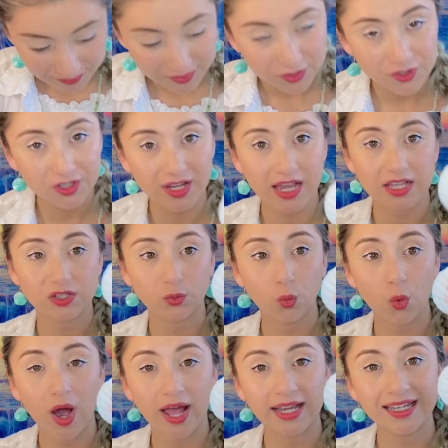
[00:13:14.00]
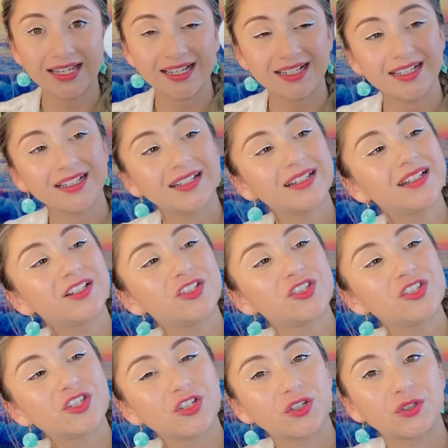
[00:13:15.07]
She has 1,
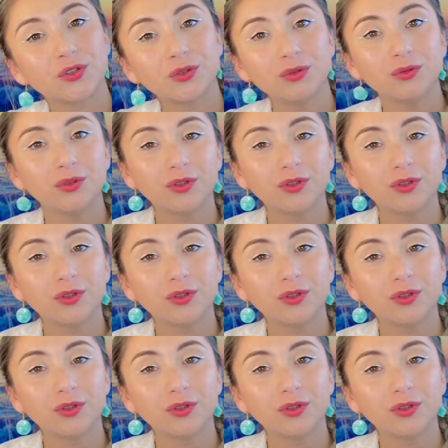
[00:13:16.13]
2,